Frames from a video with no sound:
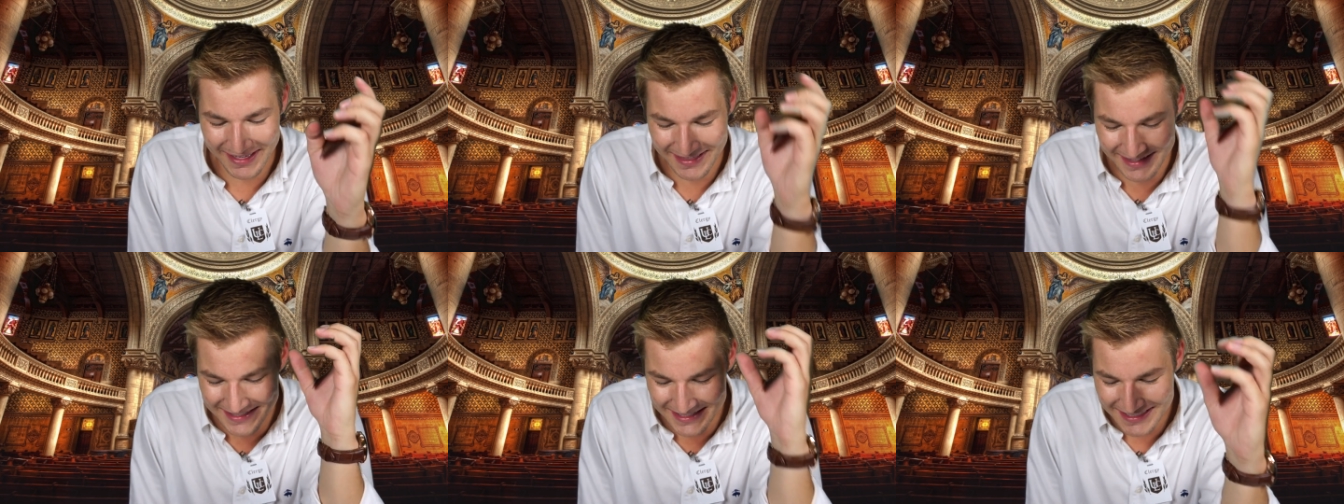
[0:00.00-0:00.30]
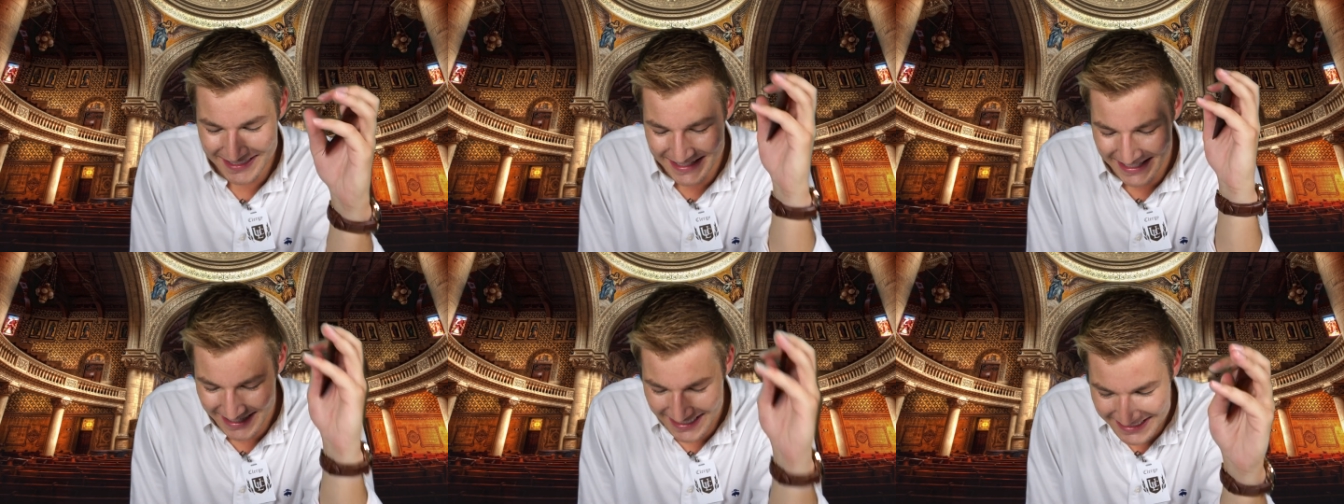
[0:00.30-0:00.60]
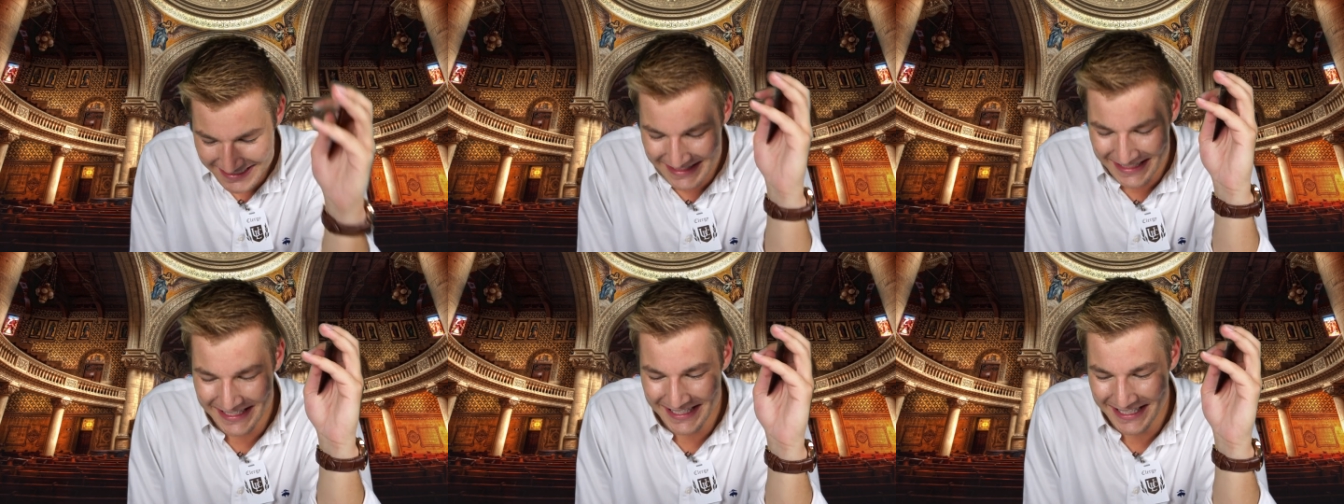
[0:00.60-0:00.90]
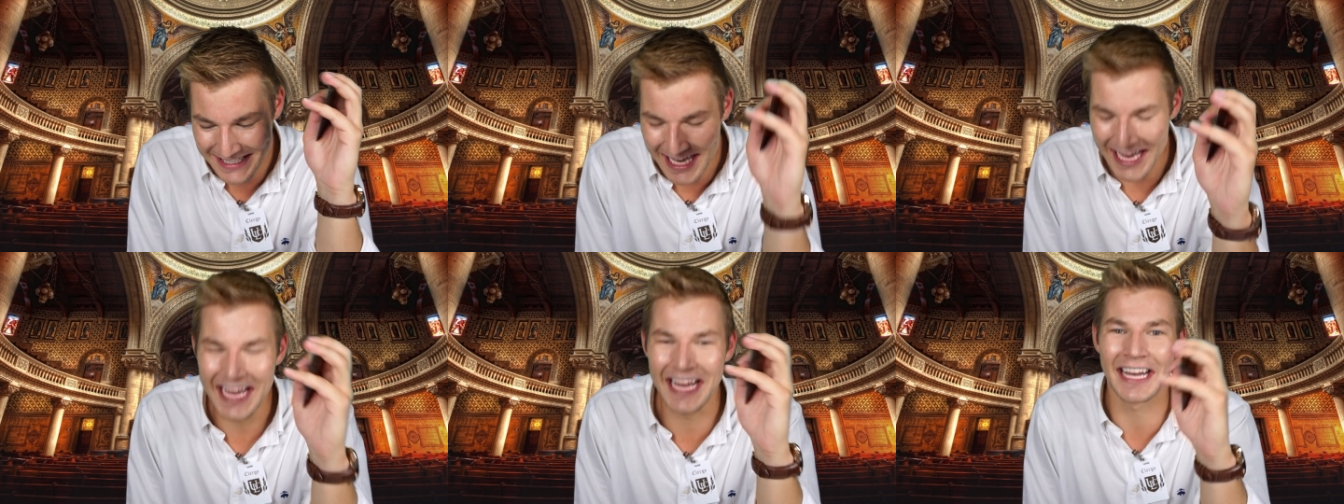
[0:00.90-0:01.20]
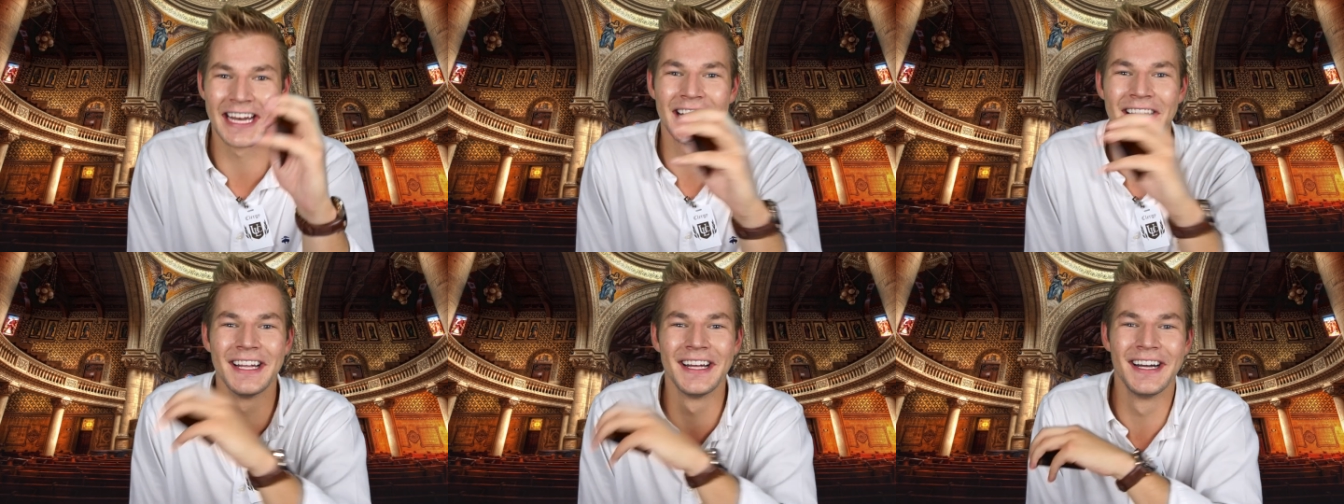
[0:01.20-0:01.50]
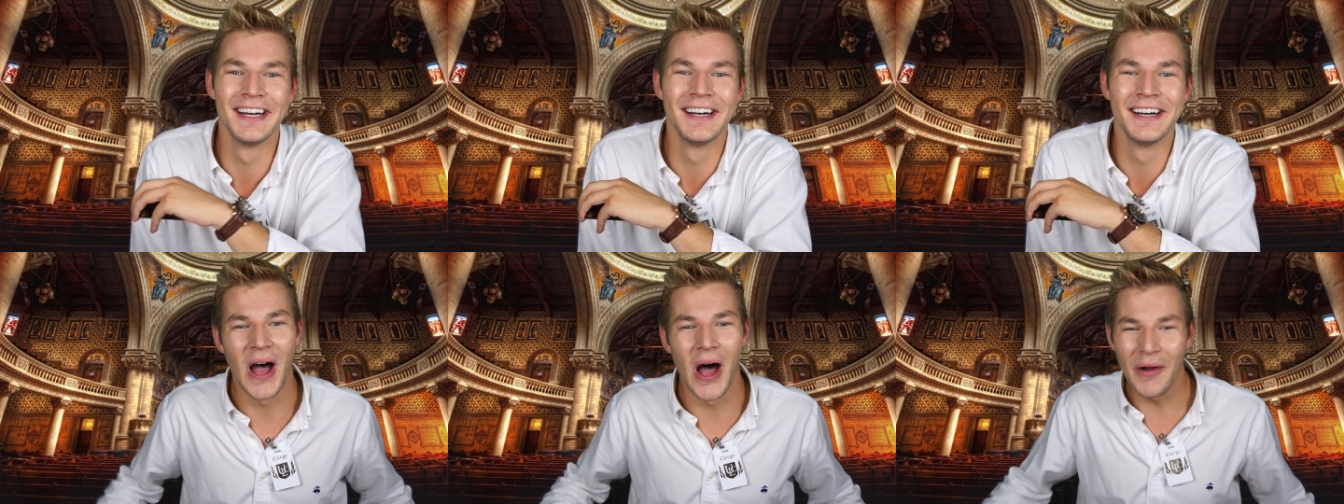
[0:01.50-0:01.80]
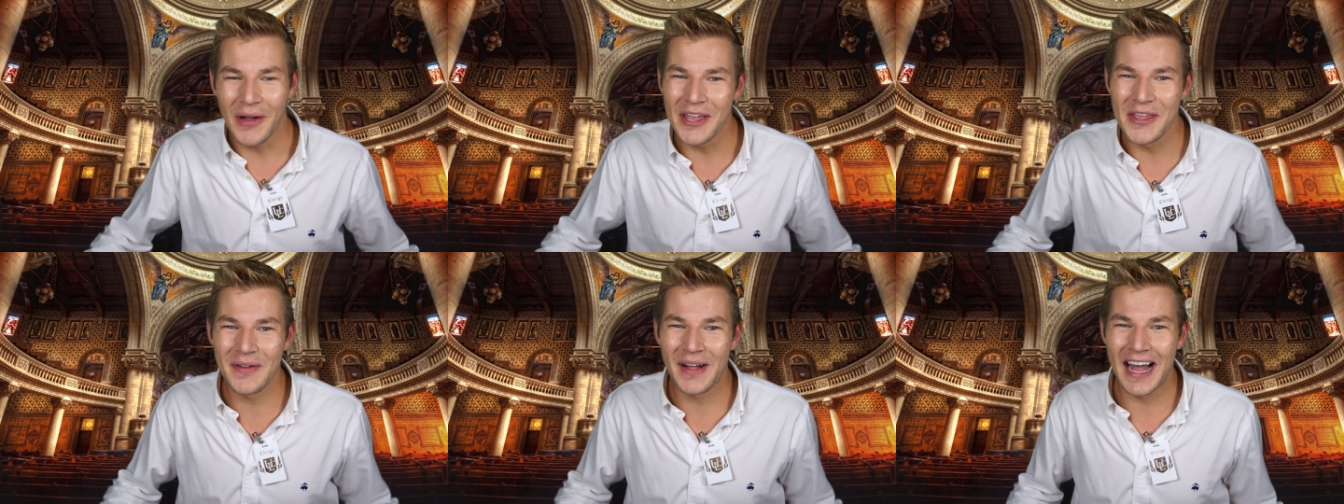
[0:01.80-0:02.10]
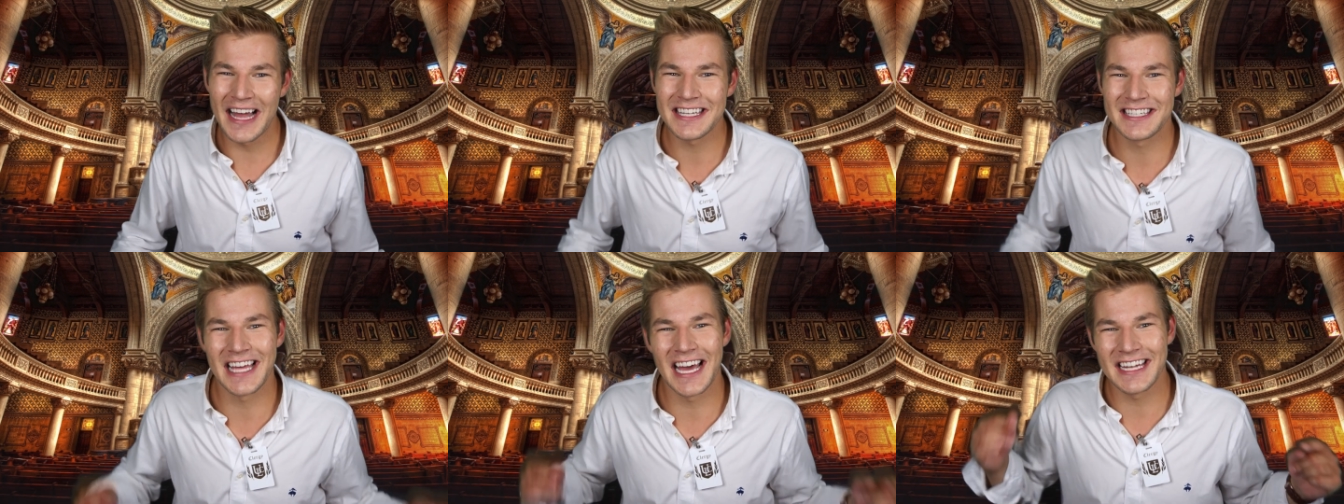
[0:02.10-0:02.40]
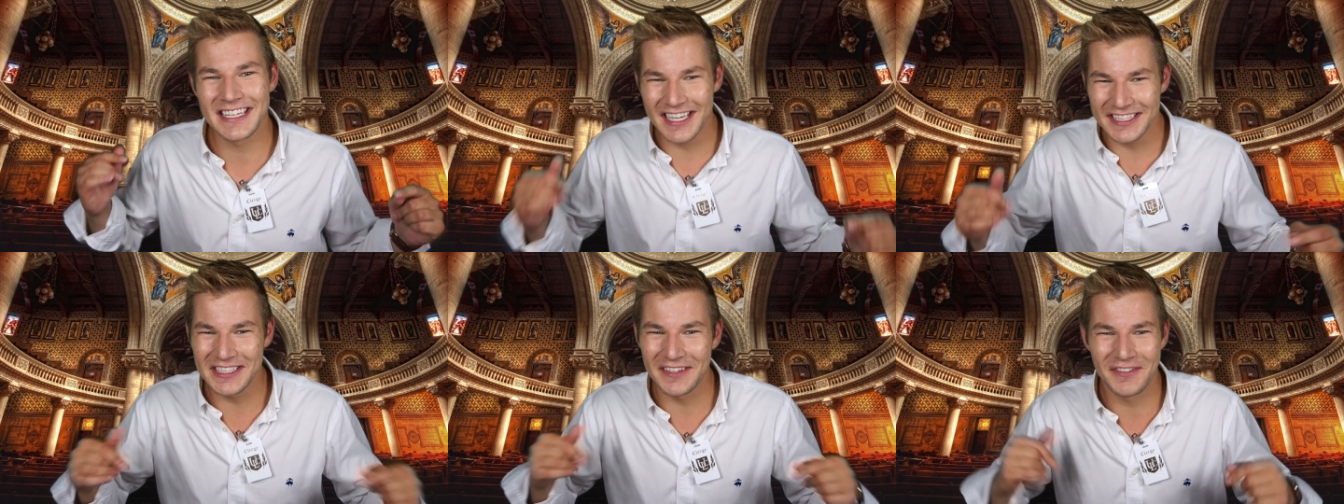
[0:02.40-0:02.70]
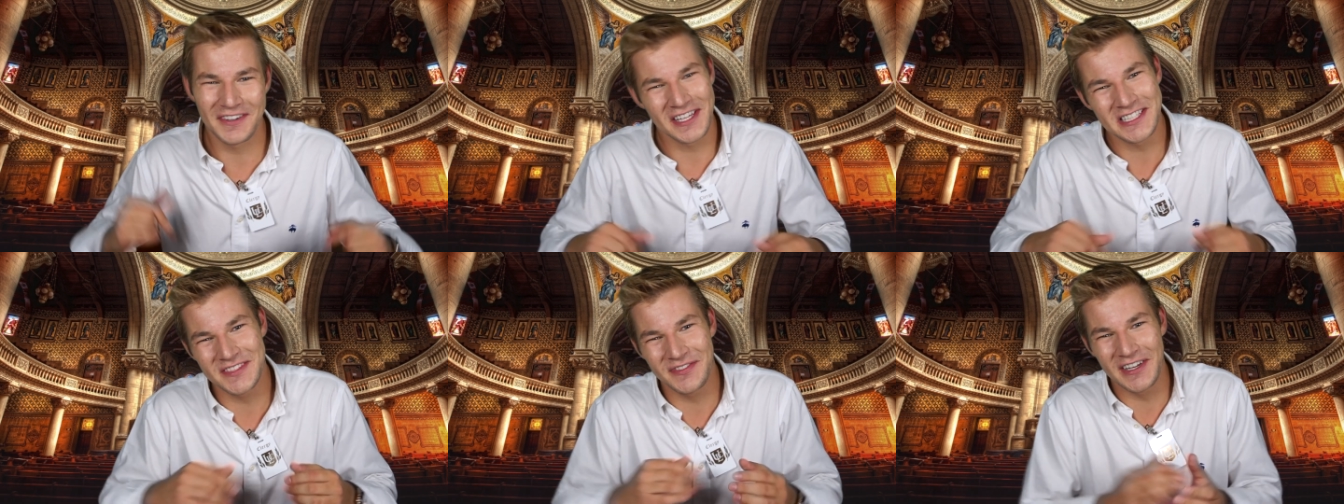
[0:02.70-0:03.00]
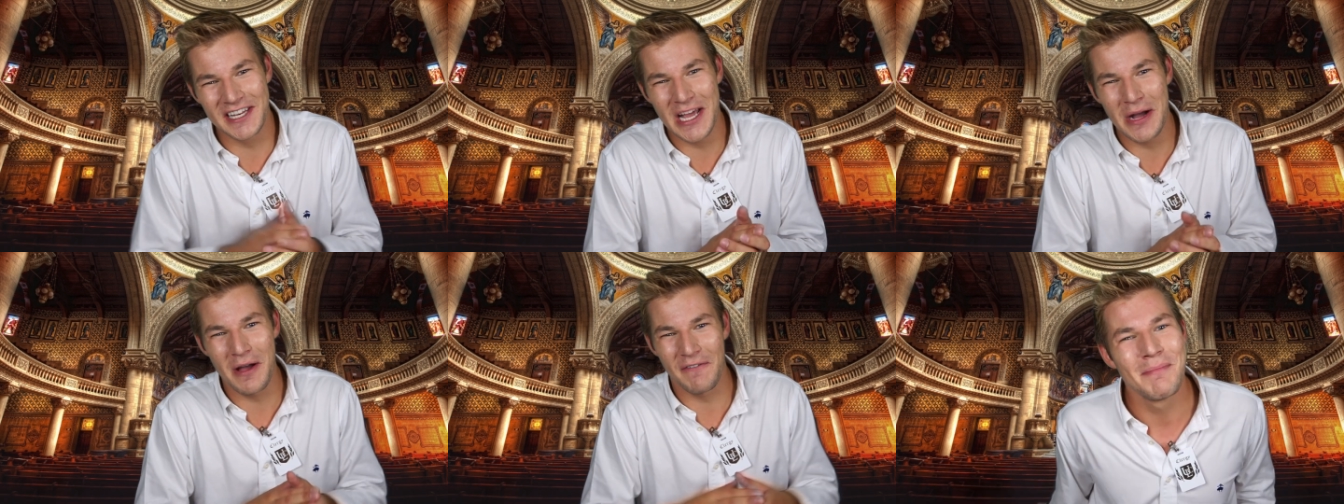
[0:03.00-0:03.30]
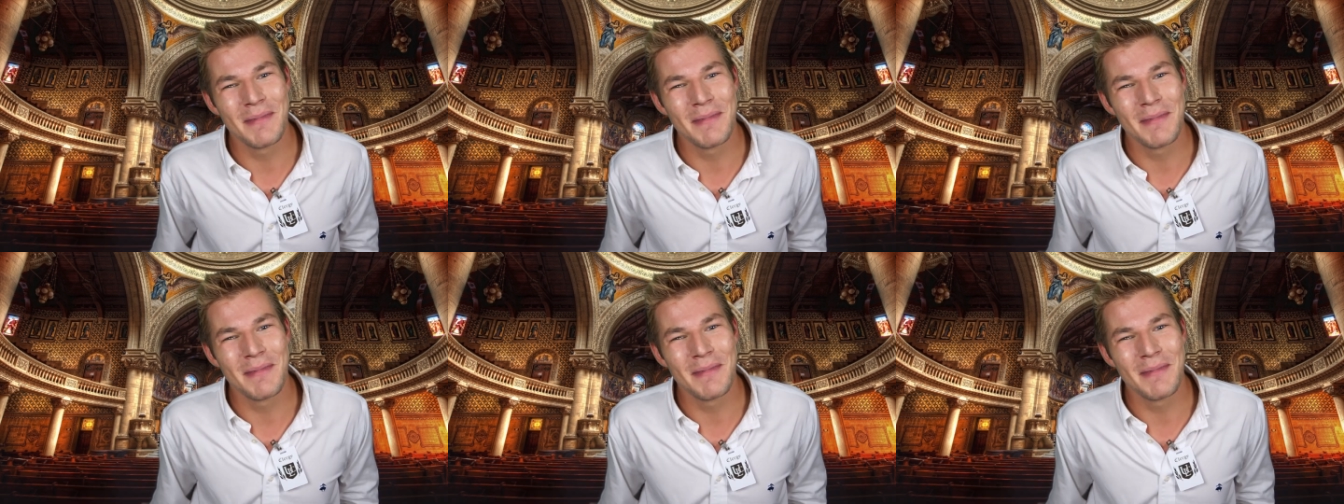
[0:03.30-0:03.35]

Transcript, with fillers: This is insane. Okay, you guys, that does it for this video.